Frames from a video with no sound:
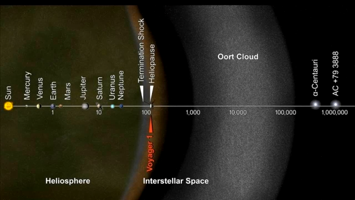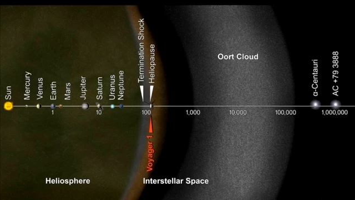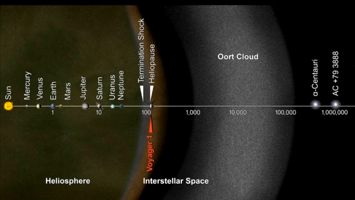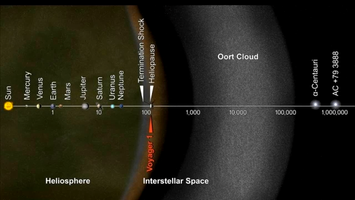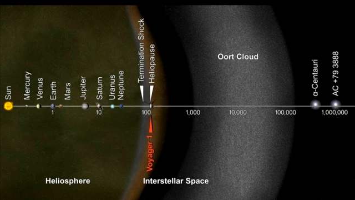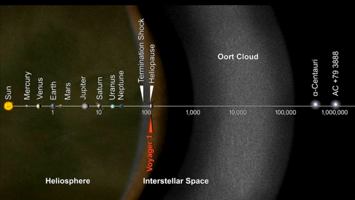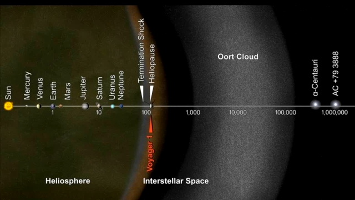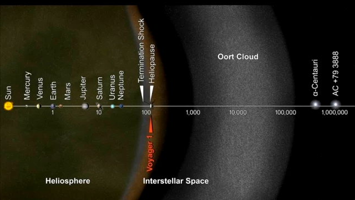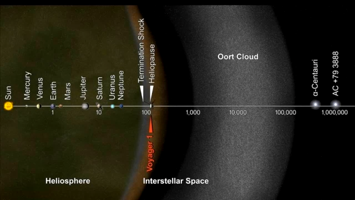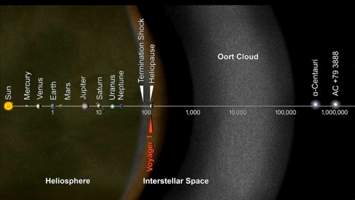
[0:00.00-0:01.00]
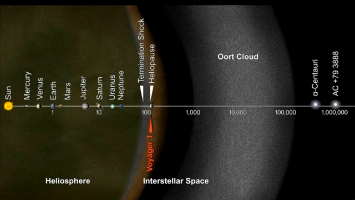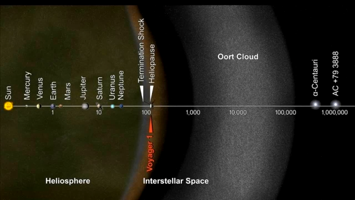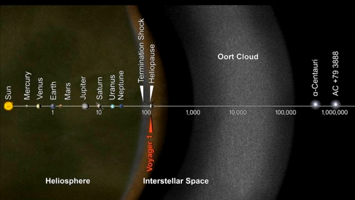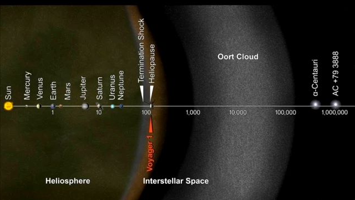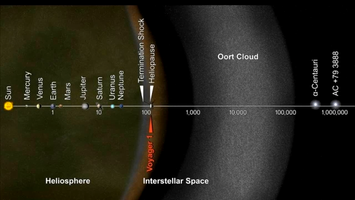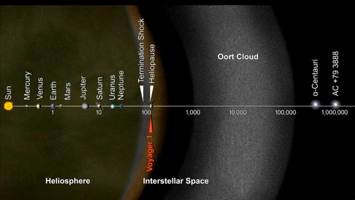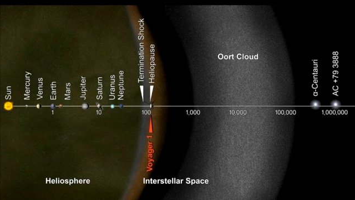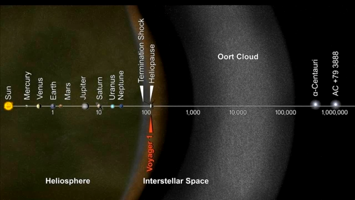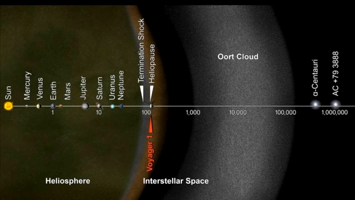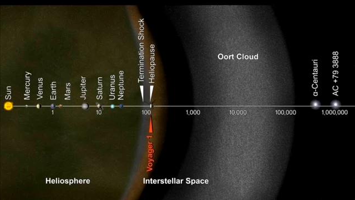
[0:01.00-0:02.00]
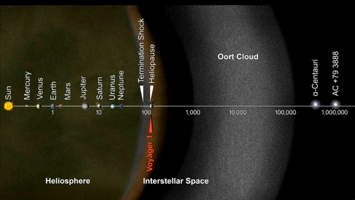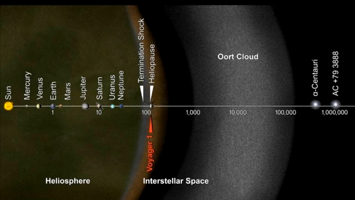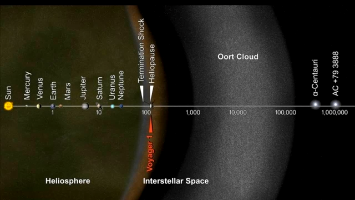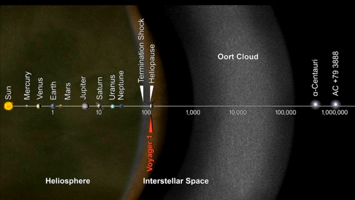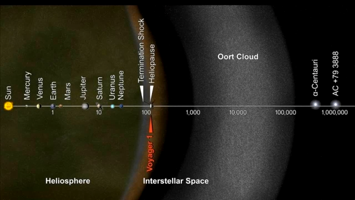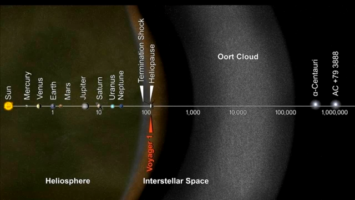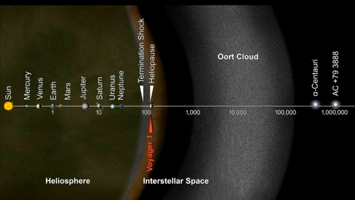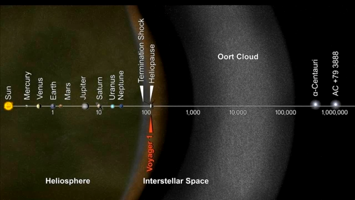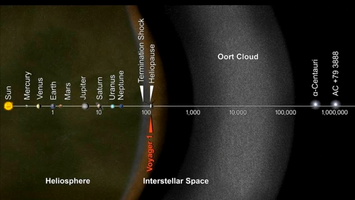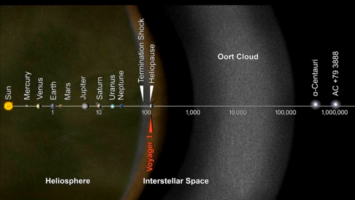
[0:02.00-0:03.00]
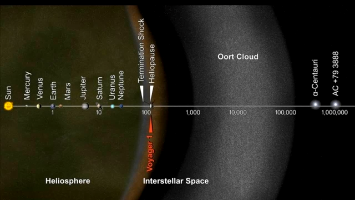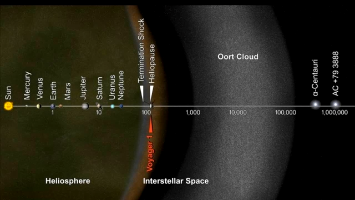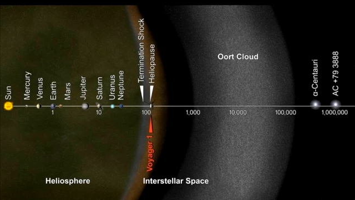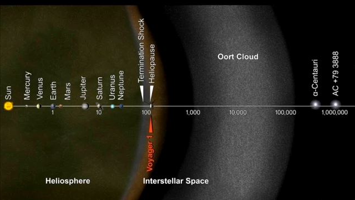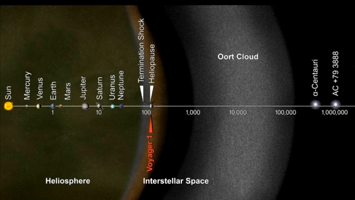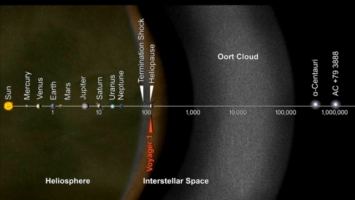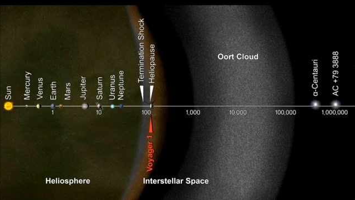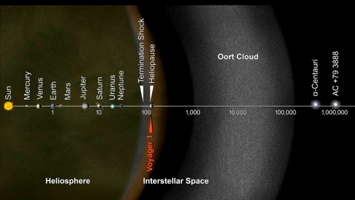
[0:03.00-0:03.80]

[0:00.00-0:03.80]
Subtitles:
No face is visible, so there are no lips to read.